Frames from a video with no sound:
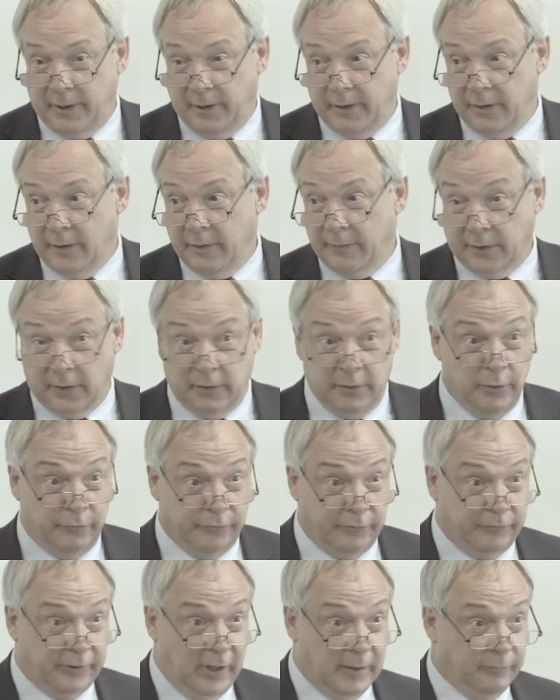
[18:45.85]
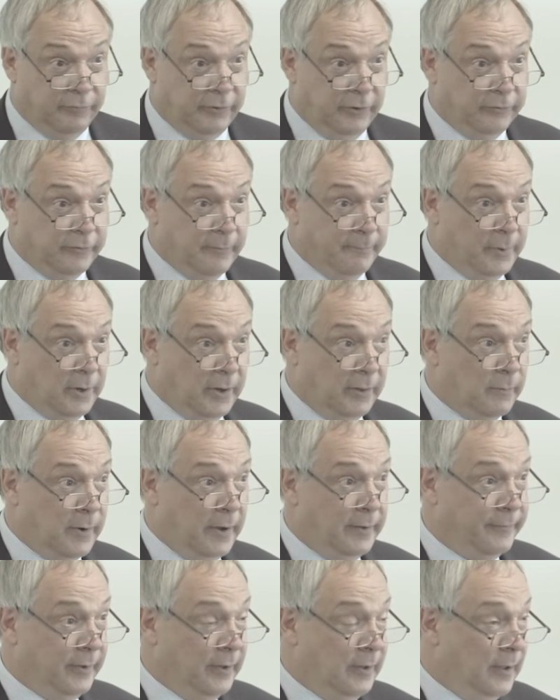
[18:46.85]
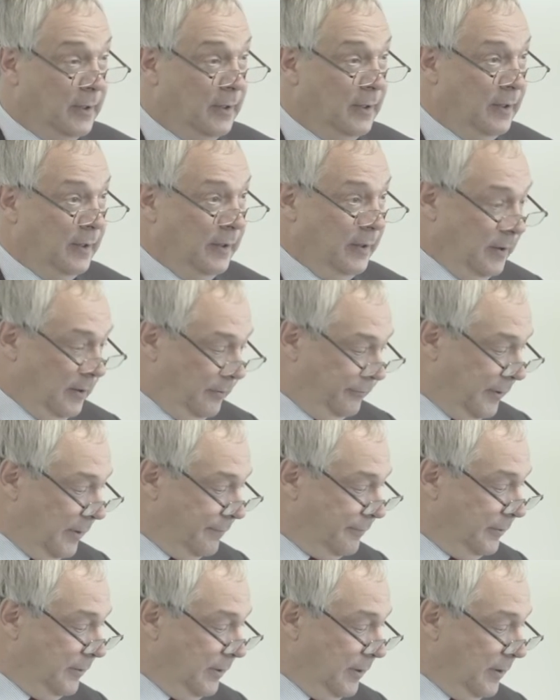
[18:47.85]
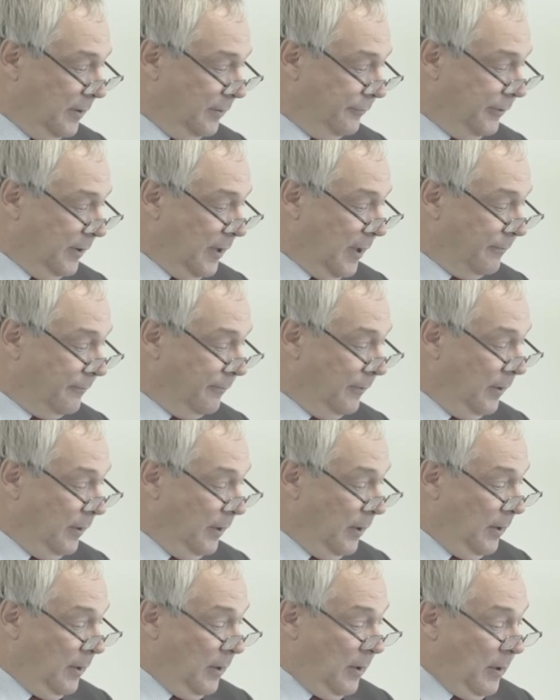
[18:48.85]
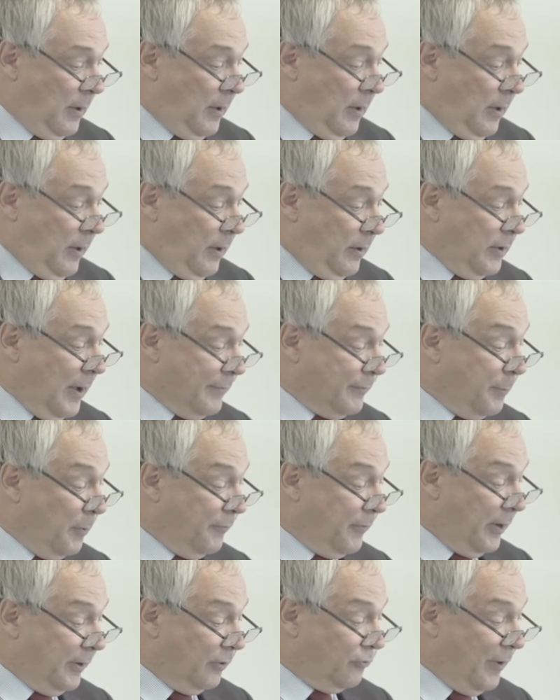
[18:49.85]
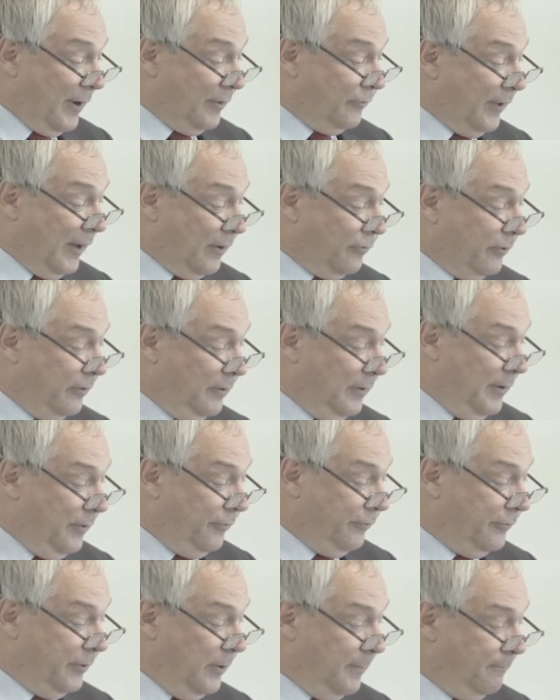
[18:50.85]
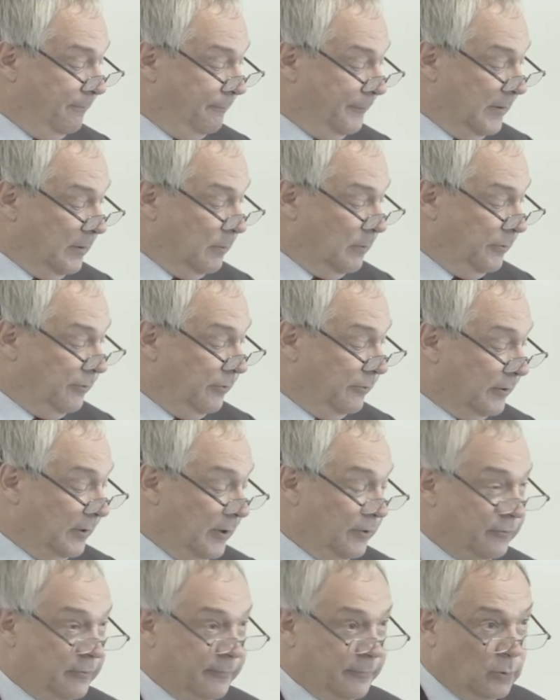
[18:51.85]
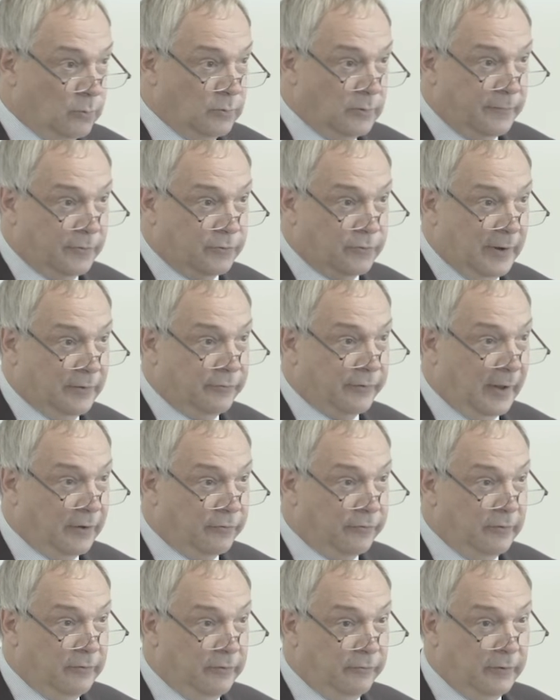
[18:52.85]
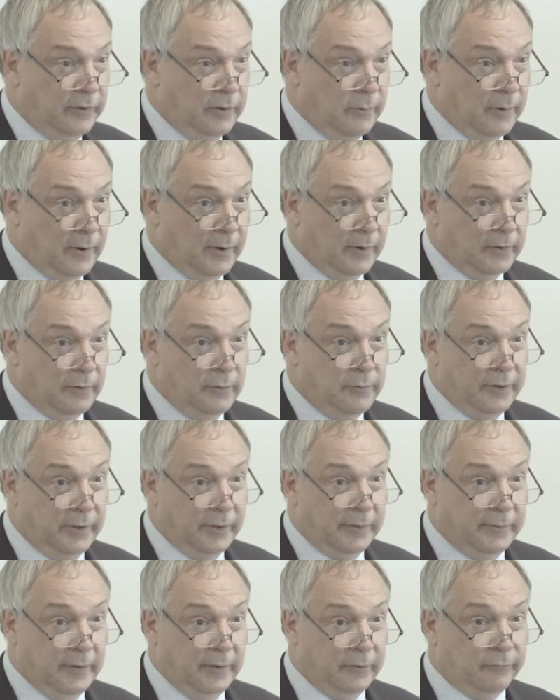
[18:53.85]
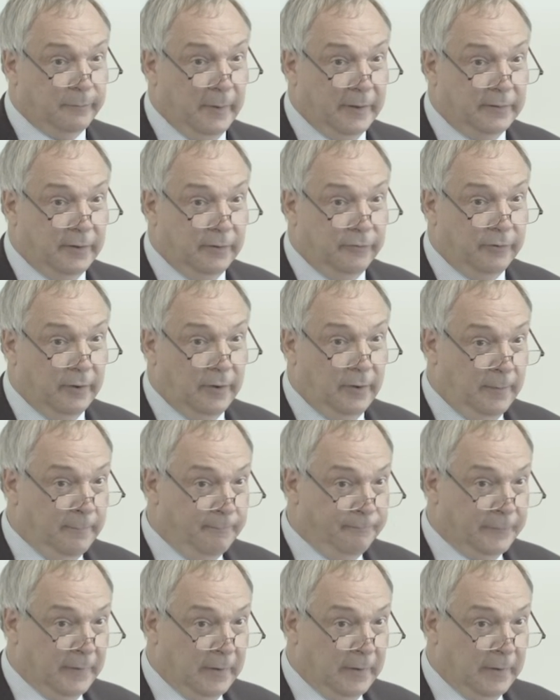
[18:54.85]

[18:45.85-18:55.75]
They're going to use the same system, by the way, for ESF and ERDF. You have to provide a transaction list which is a list of all of the transactions that you are including in the expenditure.